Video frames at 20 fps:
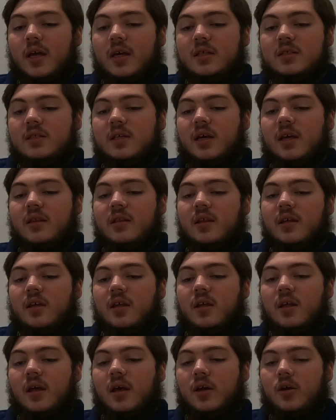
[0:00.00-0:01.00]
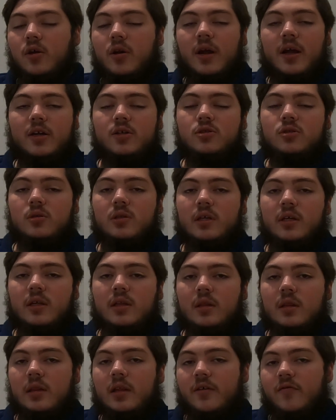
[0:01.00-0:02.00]
case, I think I could
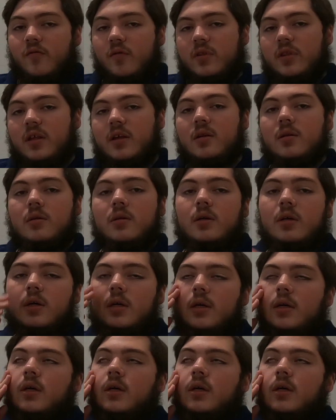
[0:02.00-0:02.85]
actually live with it.